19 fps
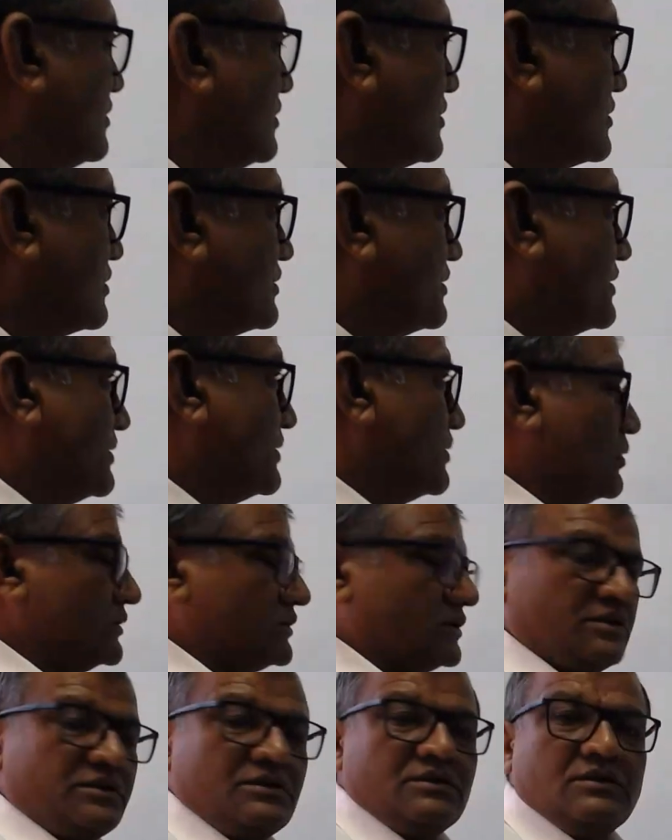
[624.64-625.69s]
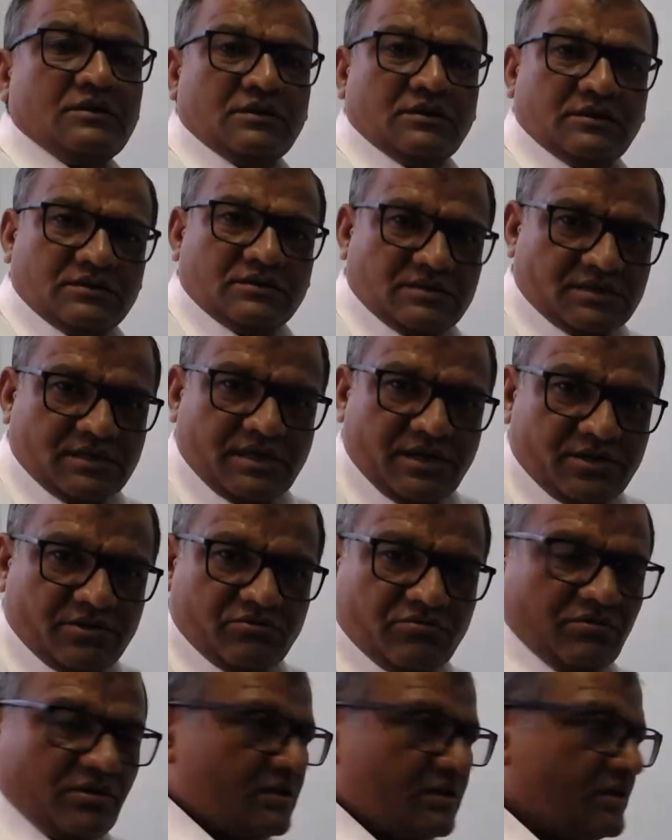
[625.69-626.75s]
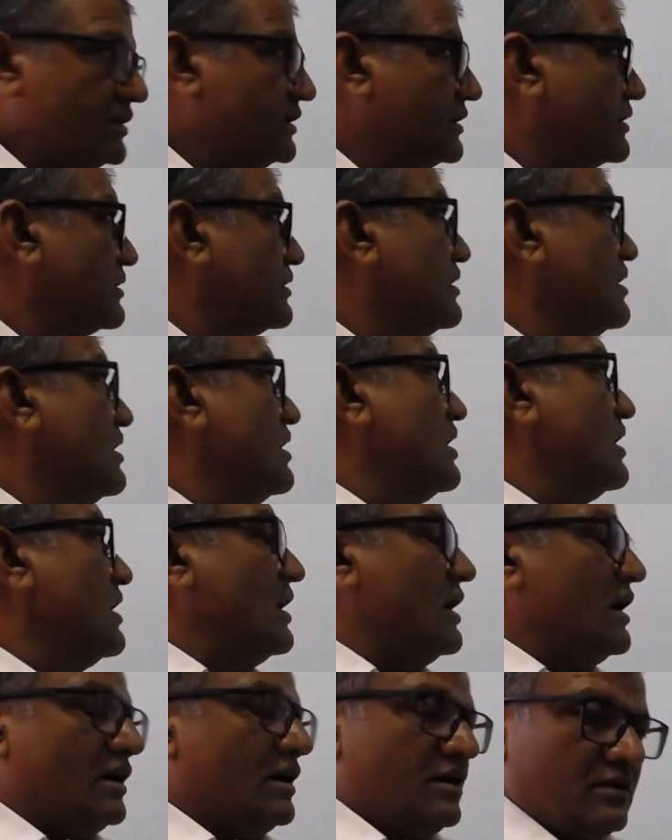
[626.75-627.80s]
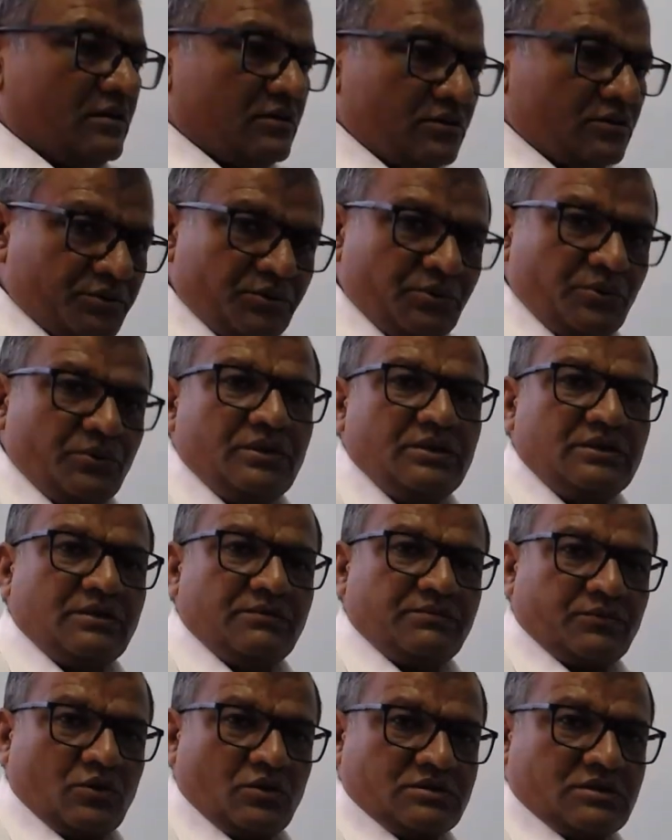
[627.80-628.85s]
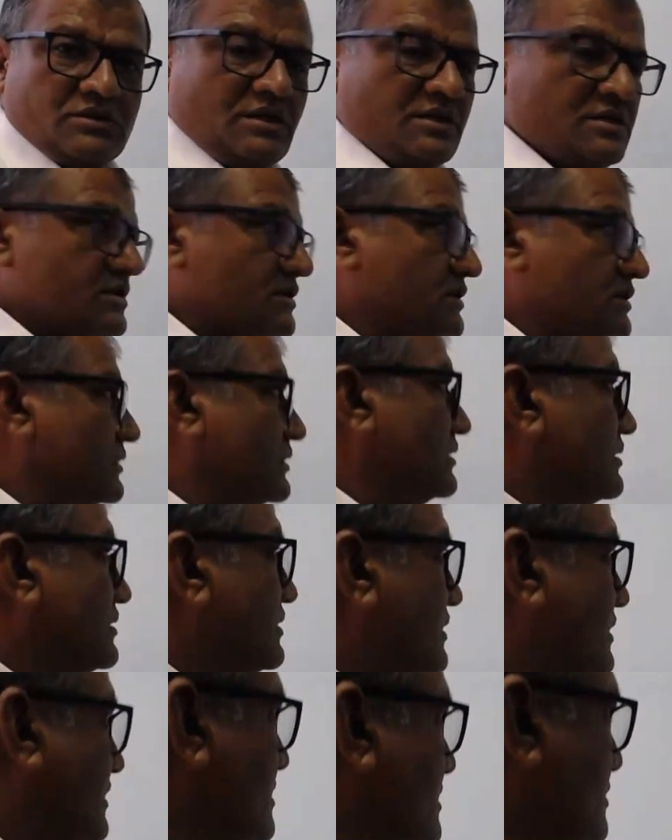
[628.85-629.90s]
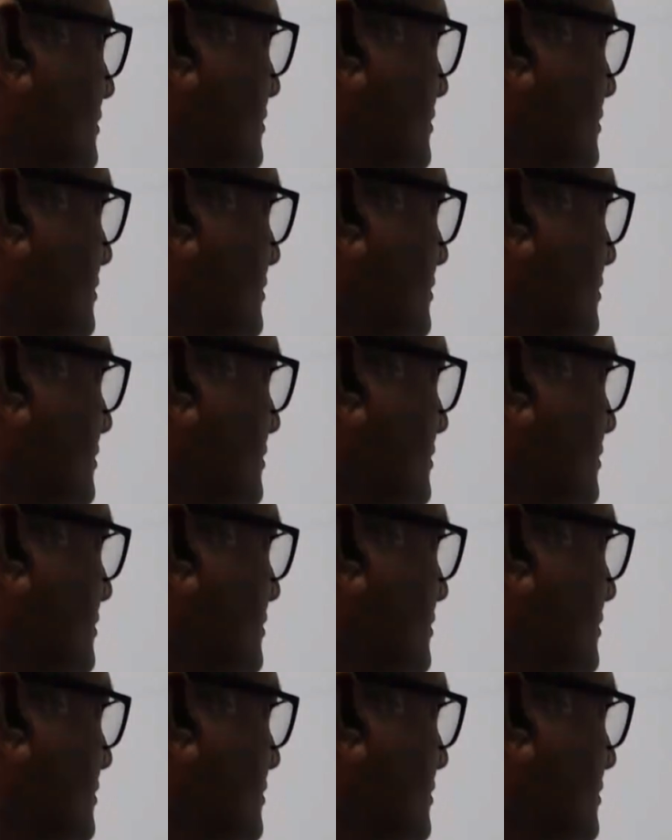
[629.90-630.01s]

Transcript: denote state 1 here. During the process, it is